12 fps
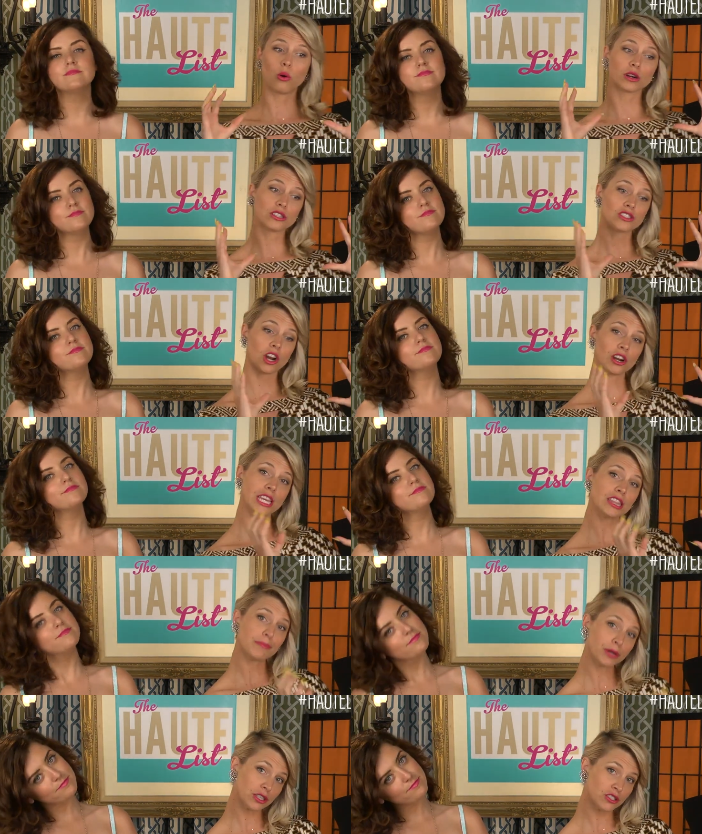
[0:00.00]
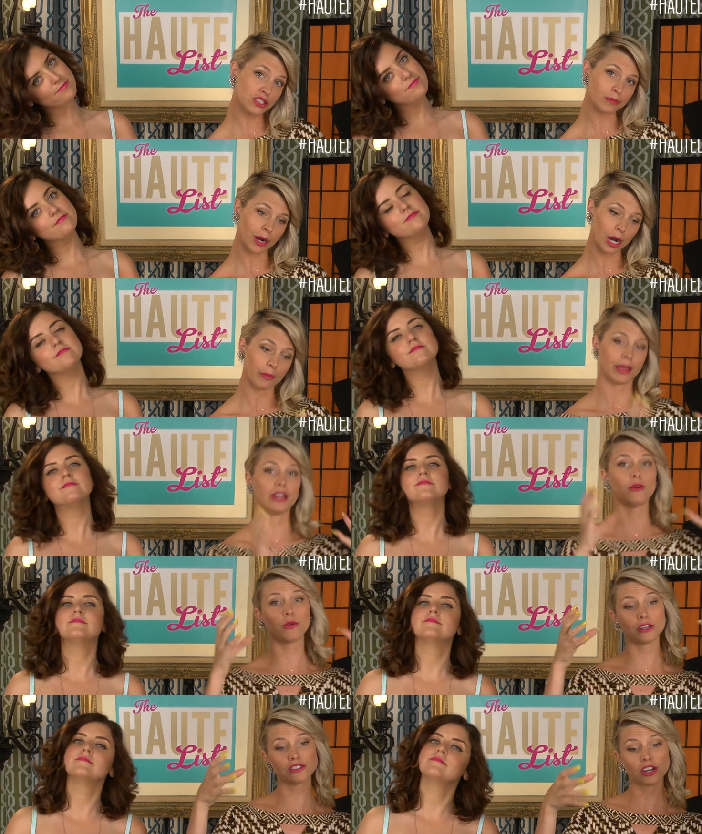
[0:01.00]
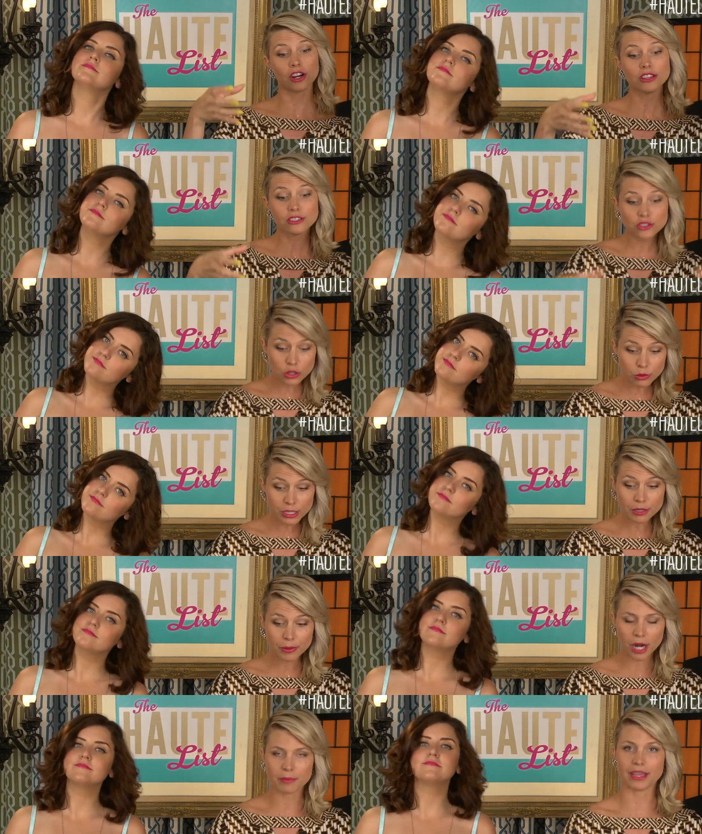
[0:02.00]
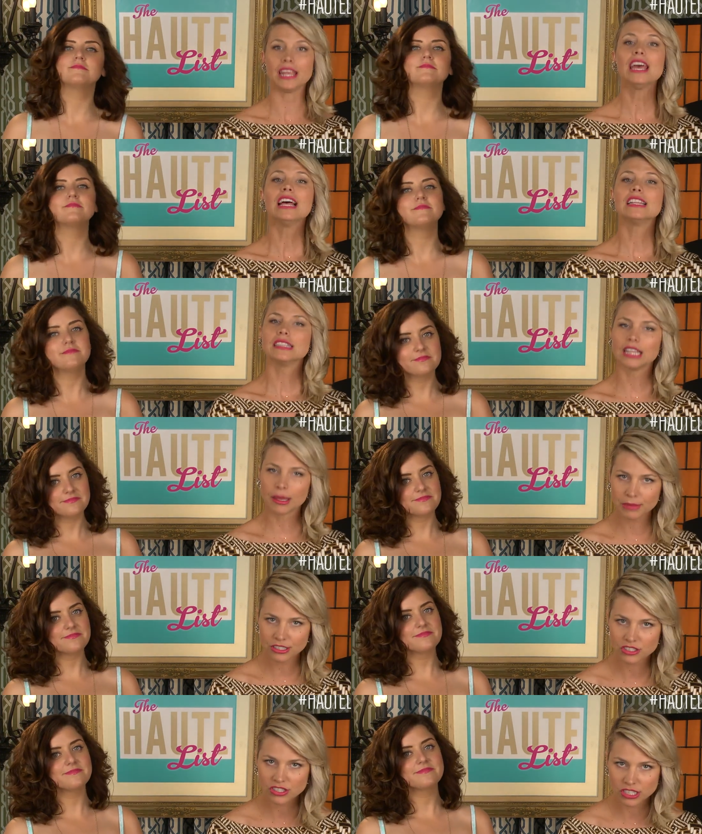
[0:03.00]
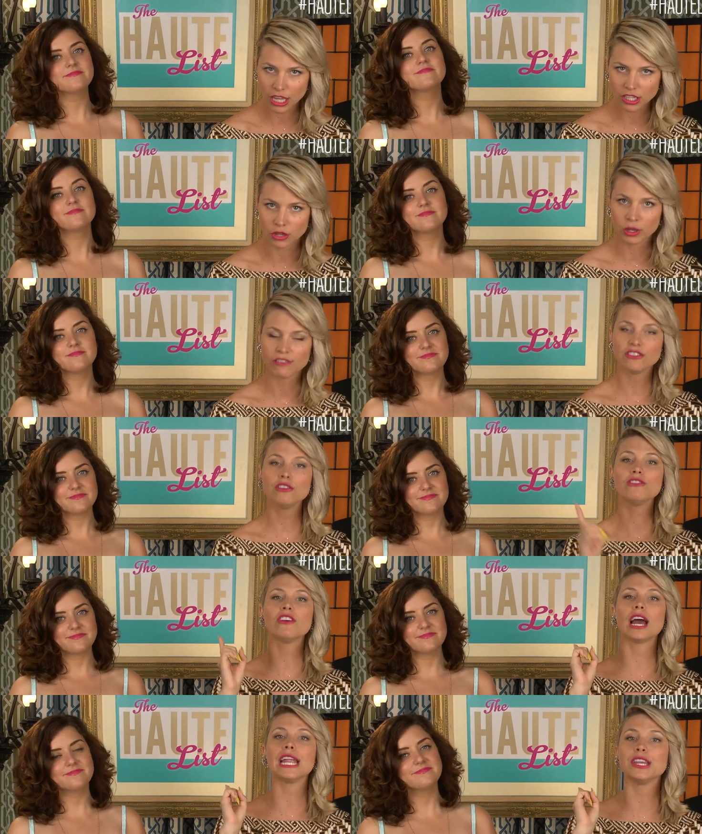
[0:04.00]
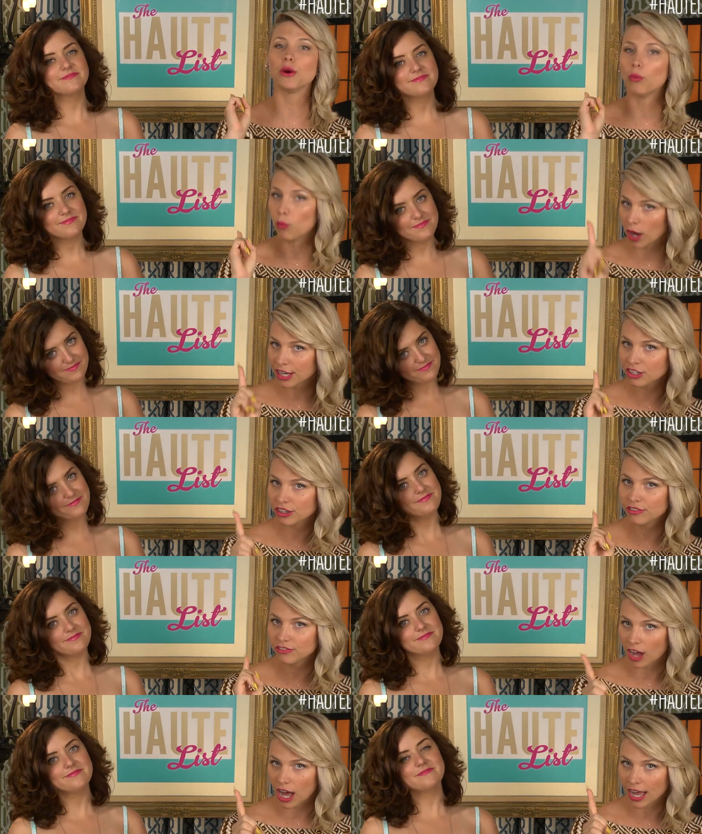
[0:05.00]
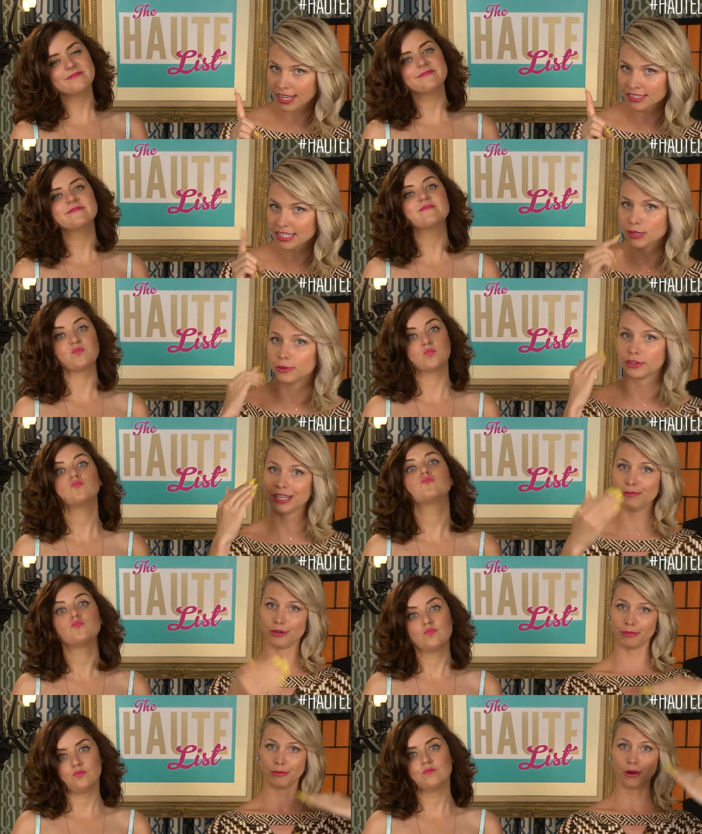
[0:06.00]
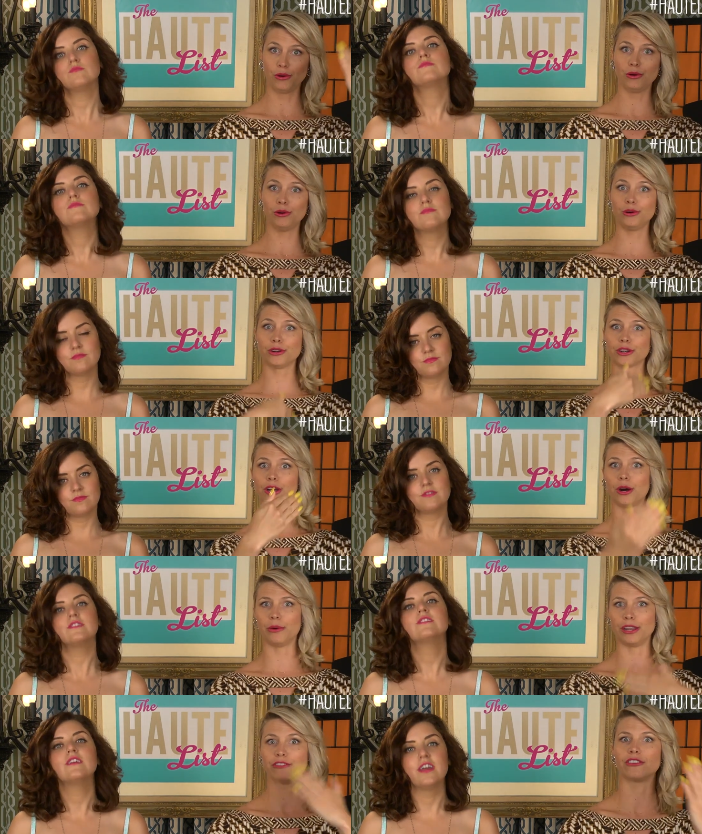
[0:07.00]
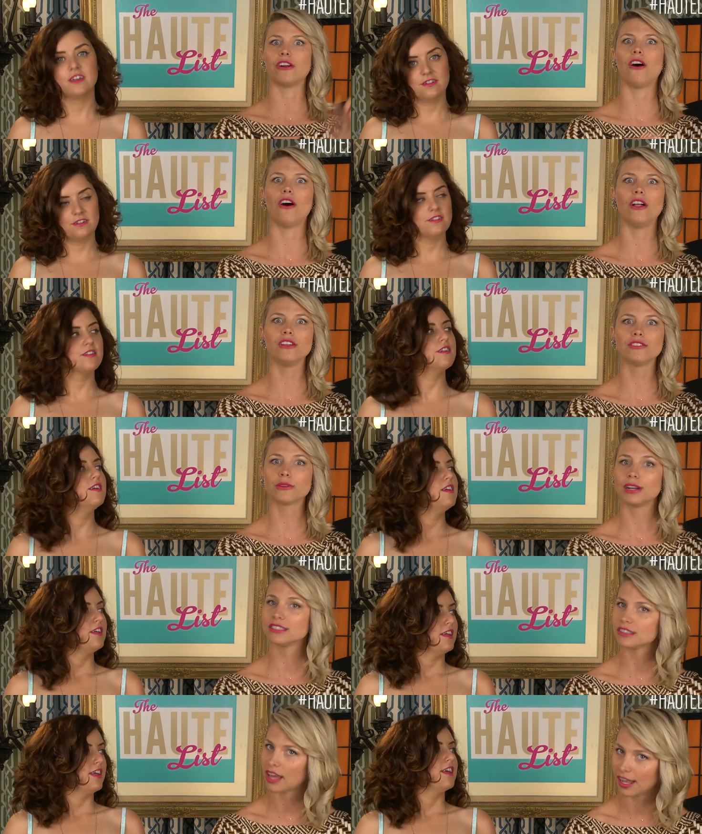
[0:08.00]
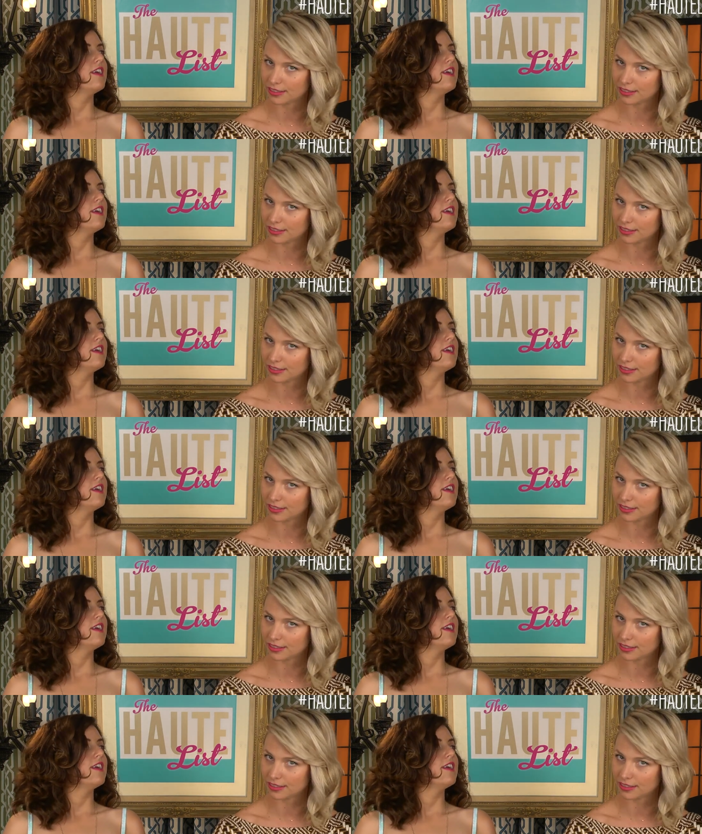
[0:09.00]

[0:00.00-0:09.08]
Speaker 1: or start in the purse department, or start in the jewelry department. Let me just tell you, if you find one good find, it will keep your motor going for all of the rest of the